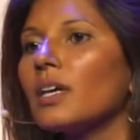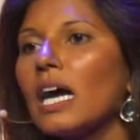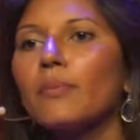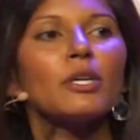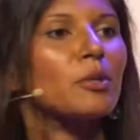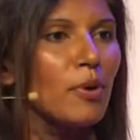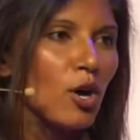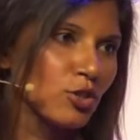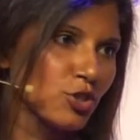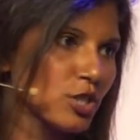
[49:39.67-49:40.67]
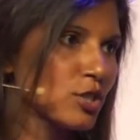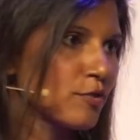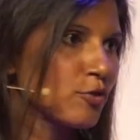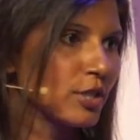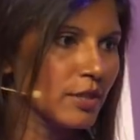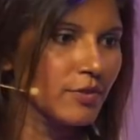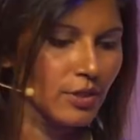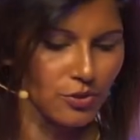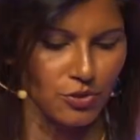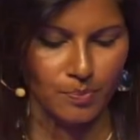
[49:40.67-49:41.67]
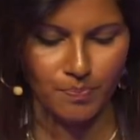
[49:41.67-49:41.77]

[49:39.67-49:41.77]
about apologies and forgiveness.